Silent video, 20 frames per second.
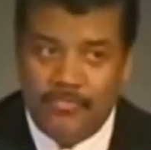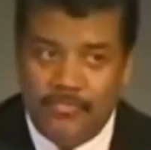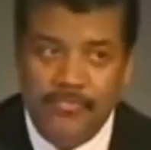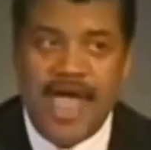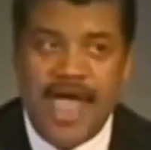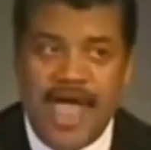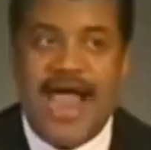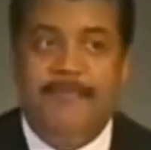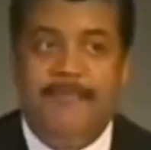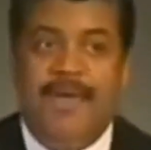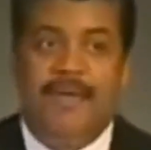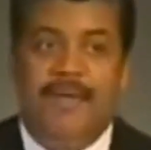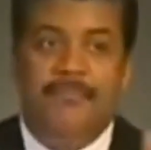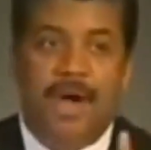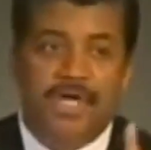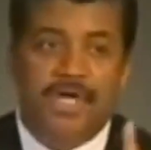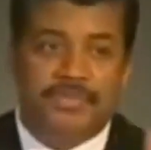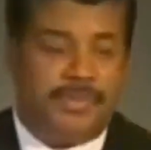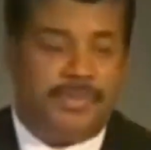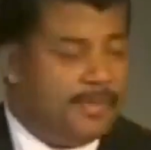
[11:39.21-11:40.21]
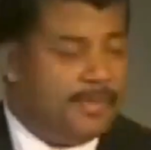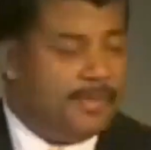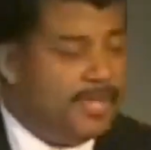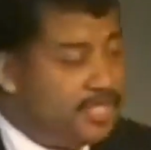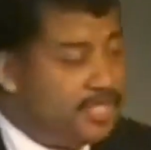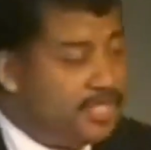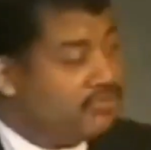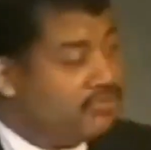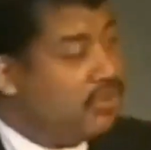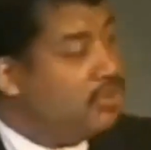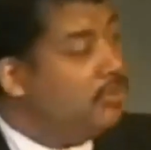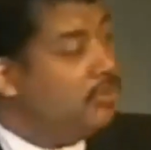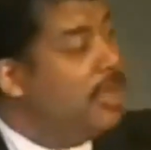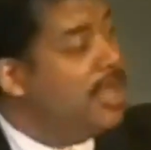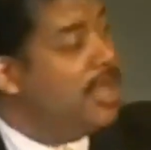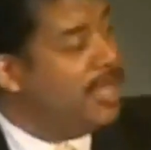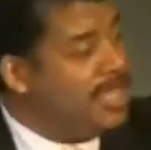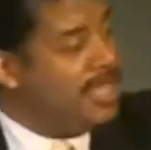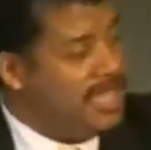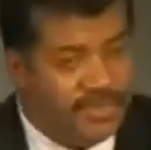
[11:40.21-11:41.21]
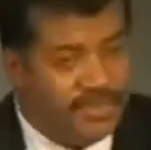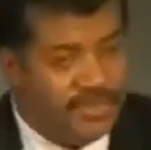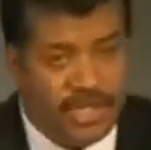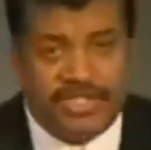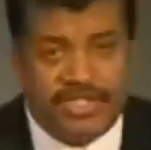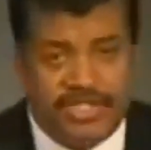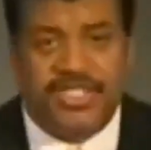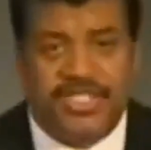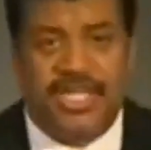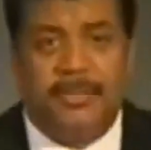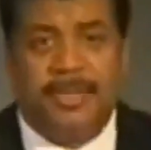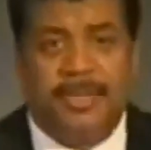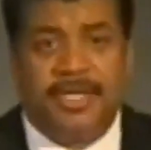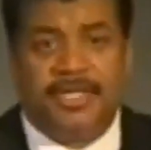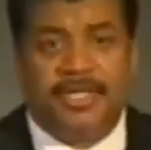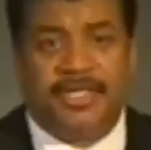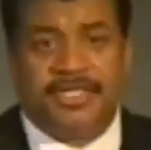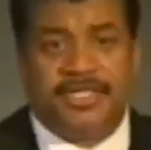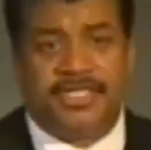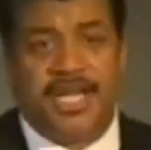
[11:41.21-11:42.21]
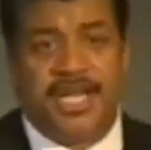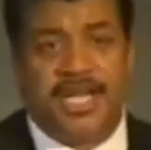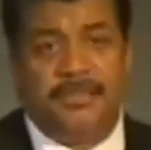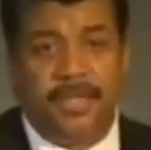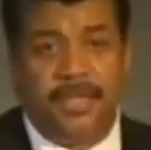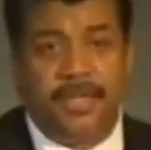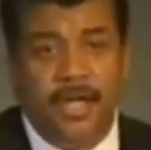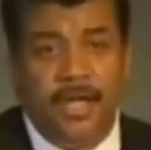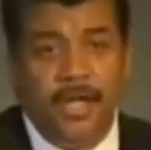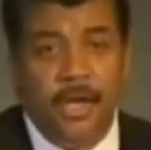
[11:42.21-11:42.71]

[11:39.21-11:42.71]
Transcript: And I bet most people in this room, even those assembled at this table,